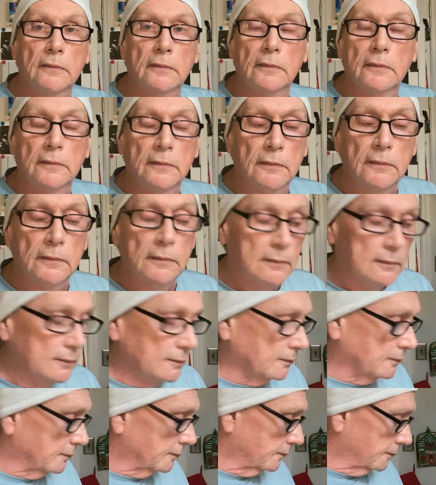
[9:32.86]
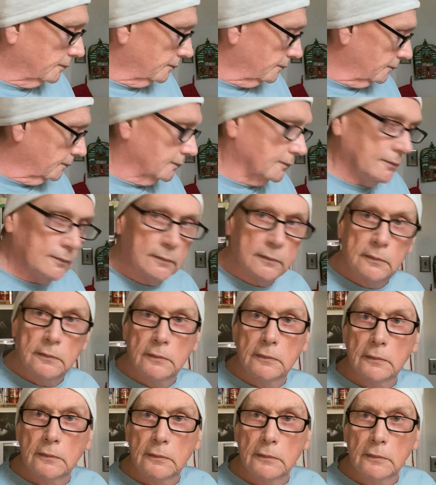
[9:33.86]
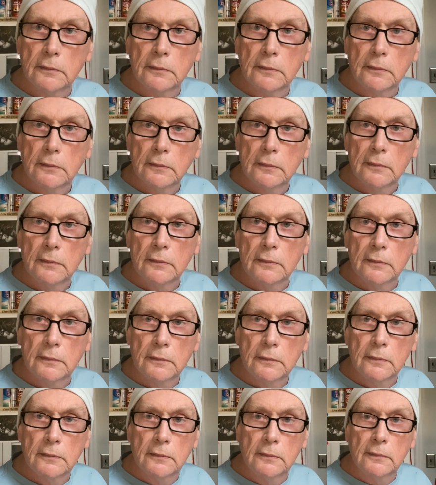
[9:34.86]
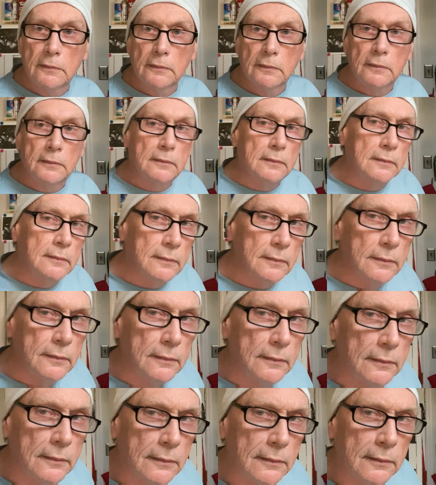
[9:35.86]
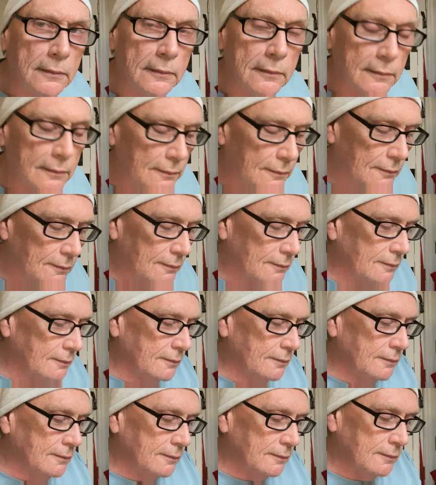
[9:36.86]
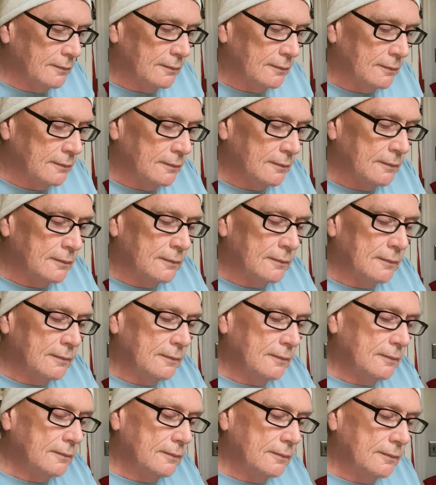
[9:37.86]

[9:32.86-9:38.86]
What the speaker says: No one is speaking in this clip.